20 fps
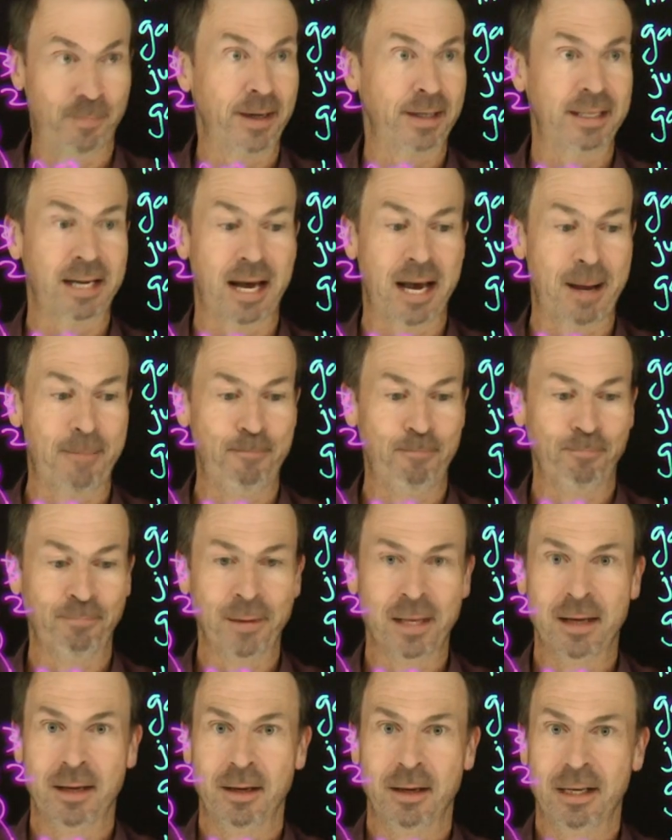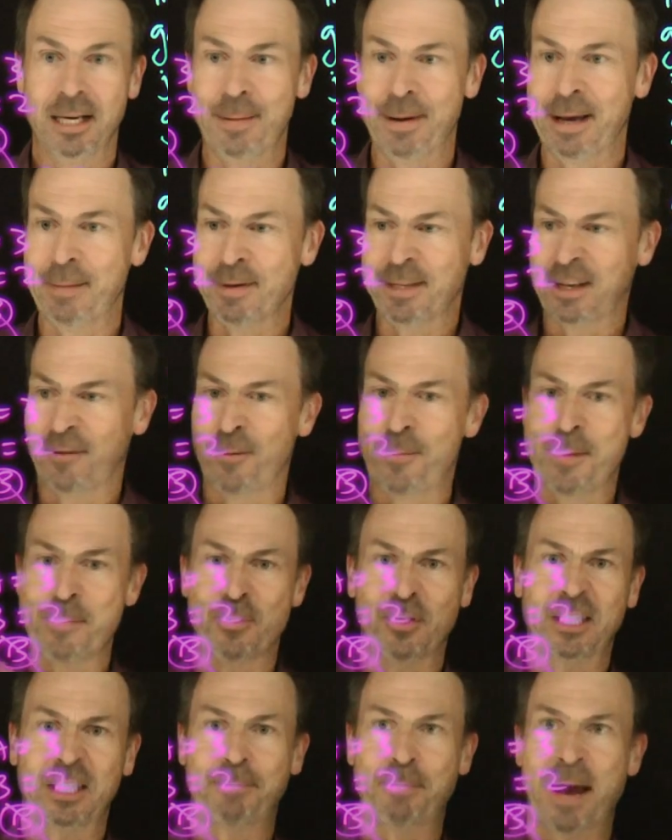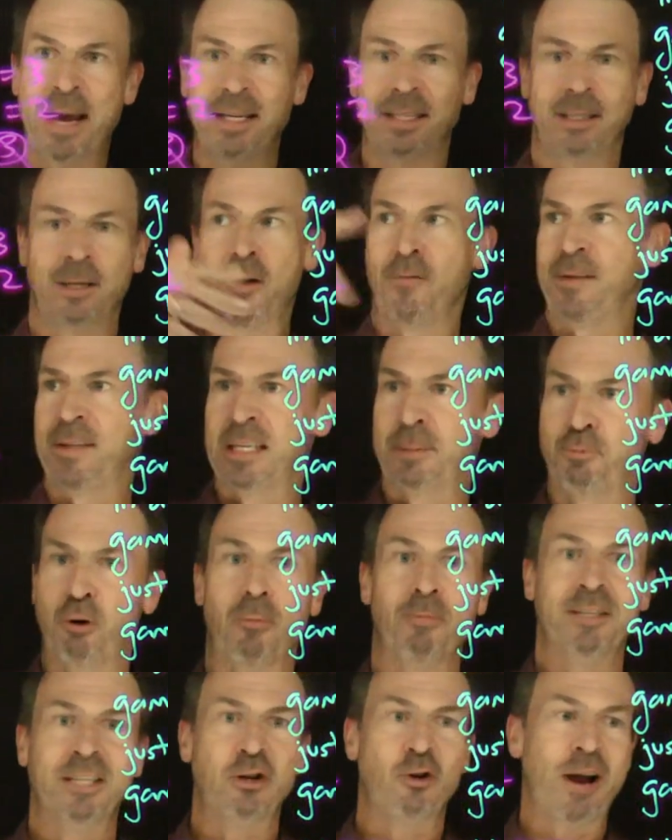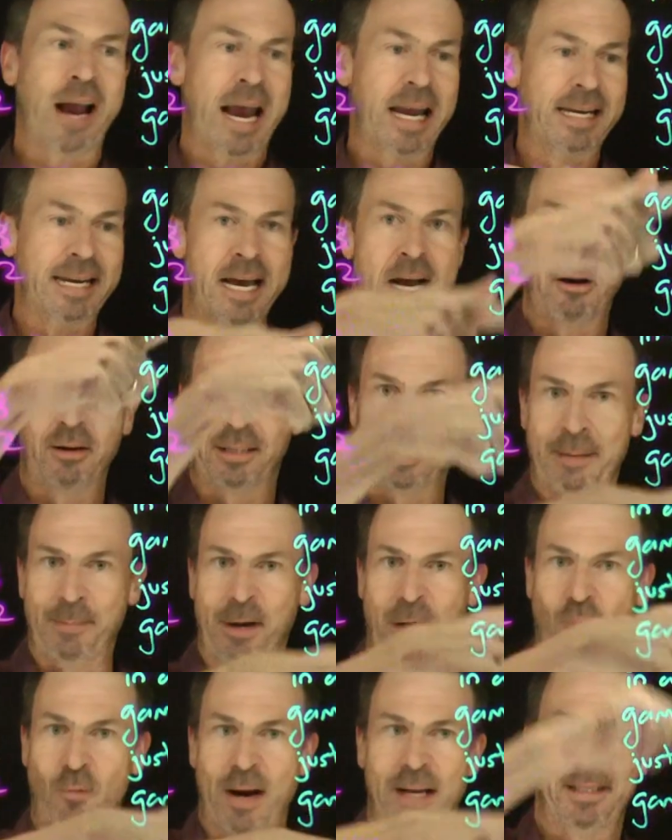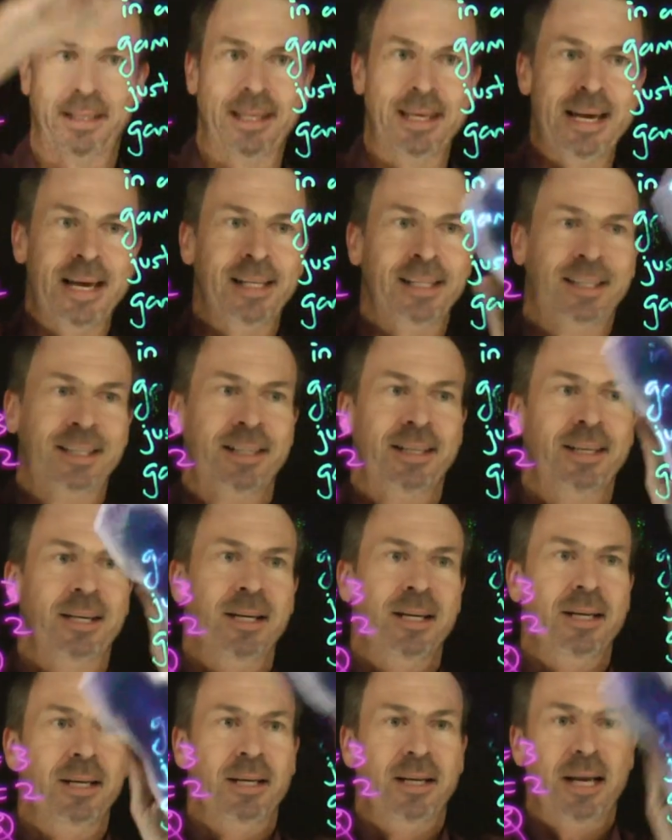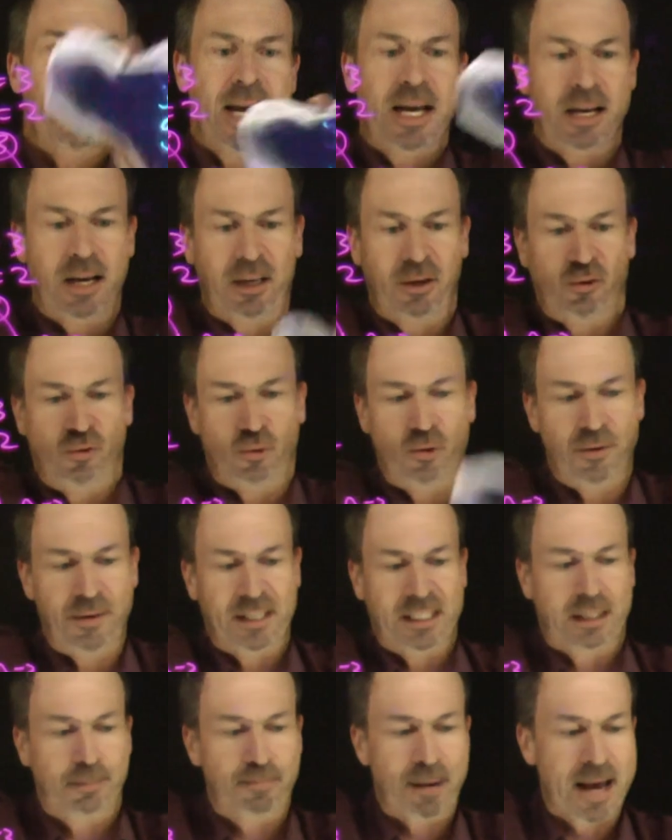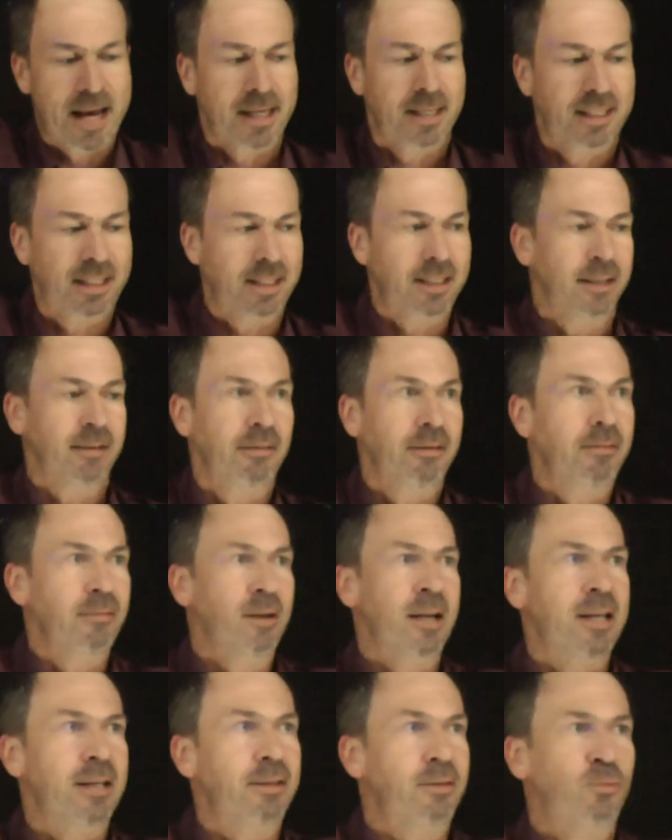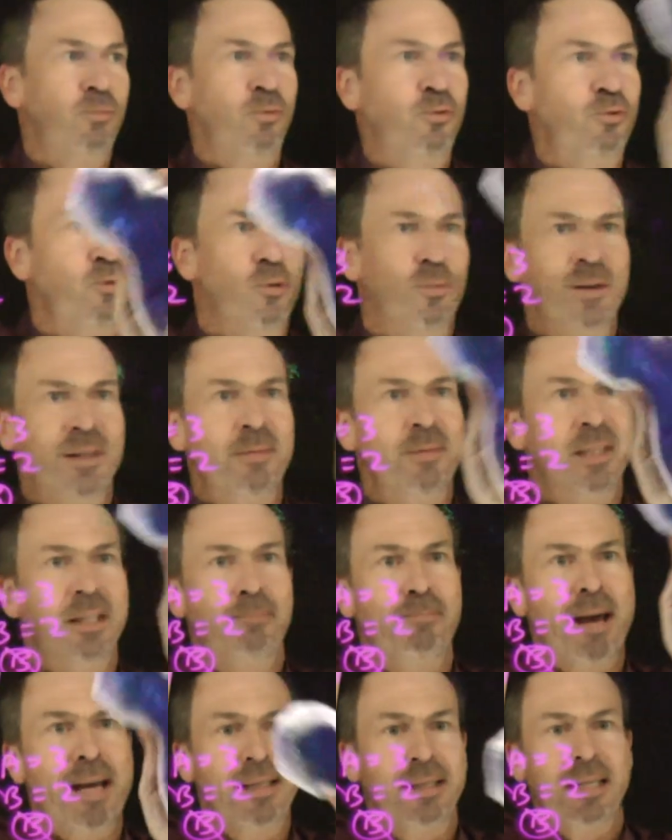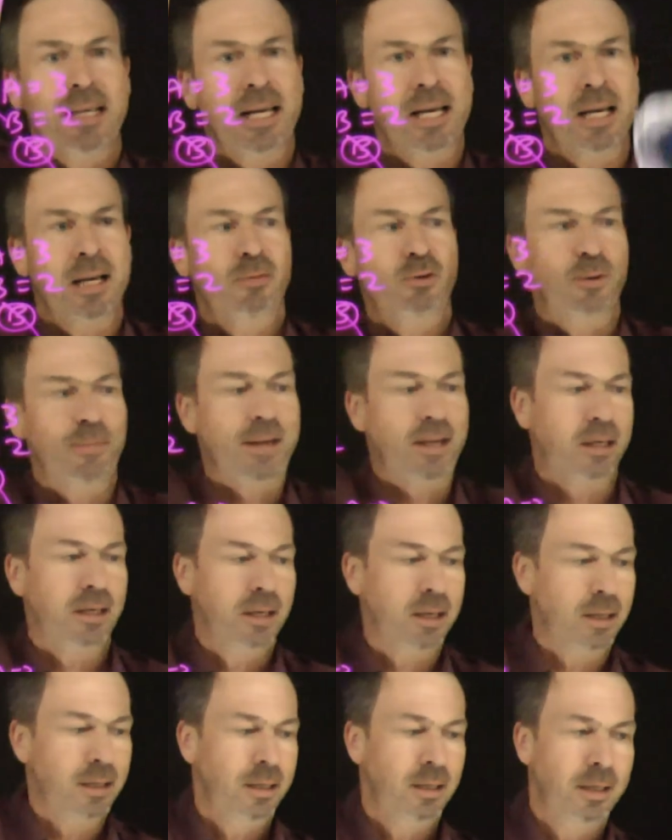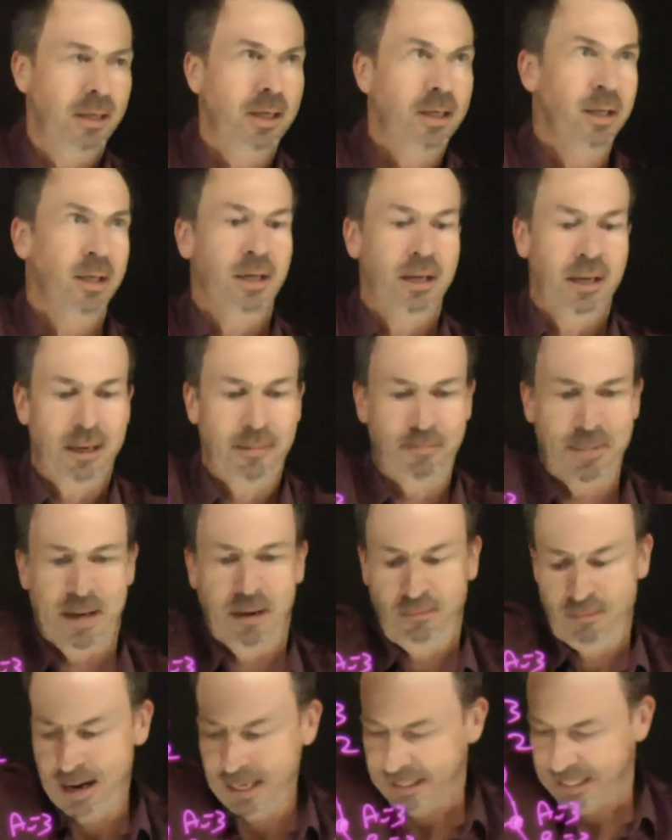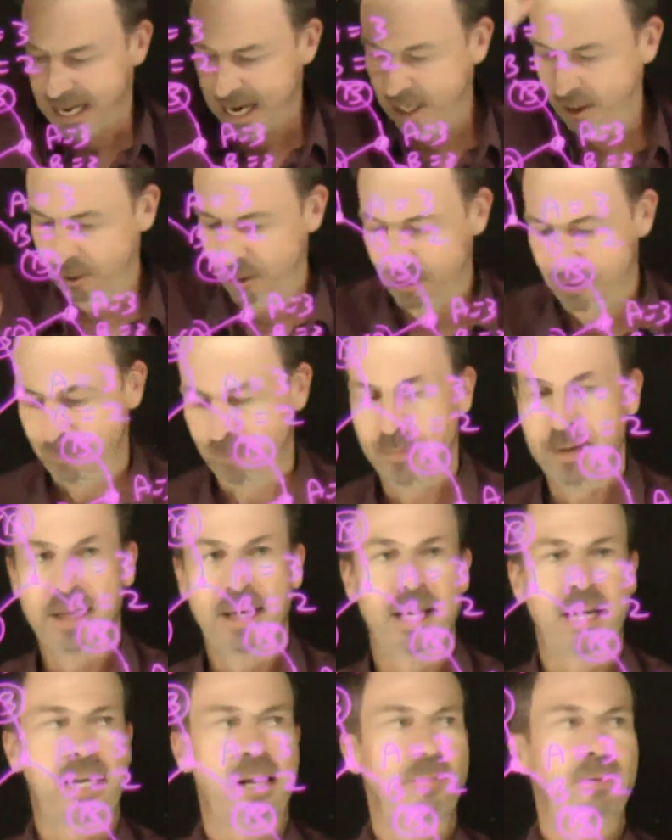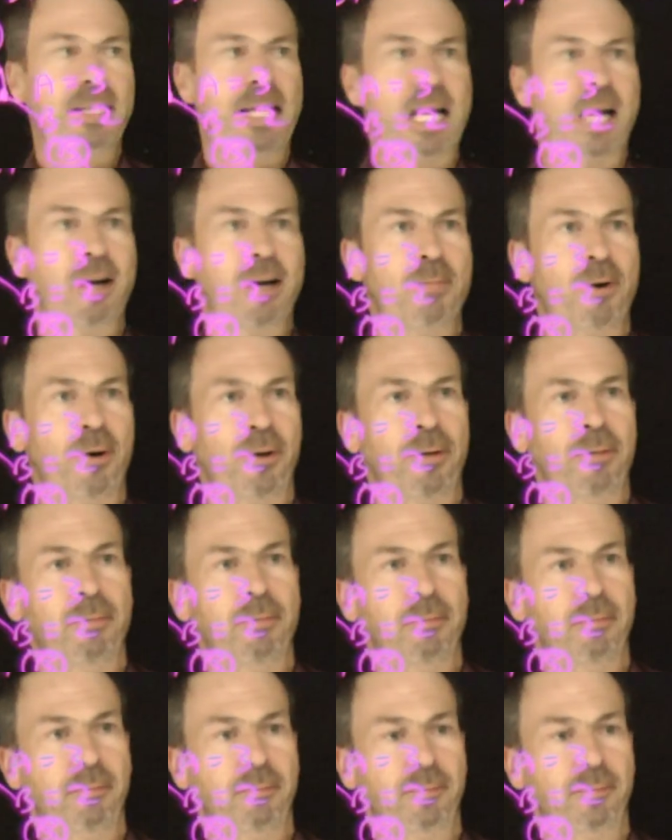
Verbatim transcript: But um, let me give myself a bit more space. Hopefully this problem's in your head now, because let me erase this. And I can draw the space. Let's draw with some space here to be good. A big rectangle. Here comes the area model.